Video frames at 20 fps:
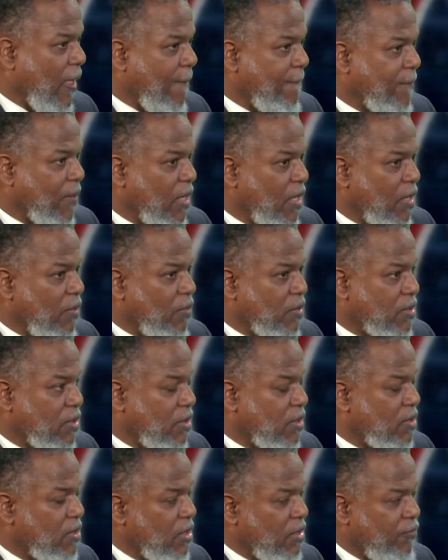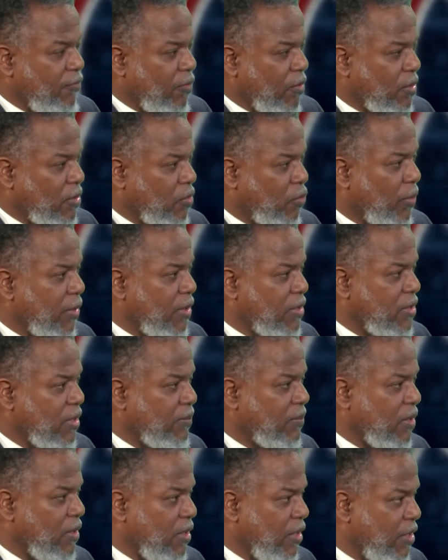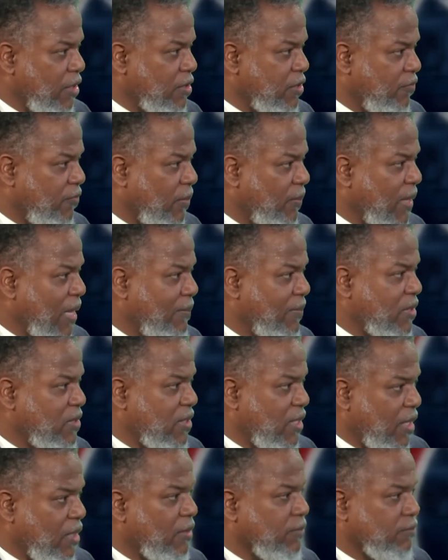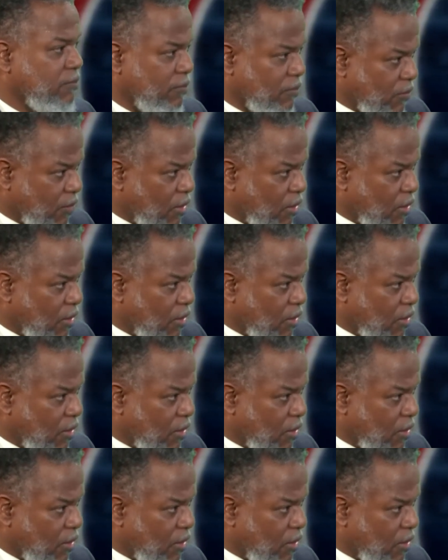he was in the seat for 20-something years, if I'm not mistaken.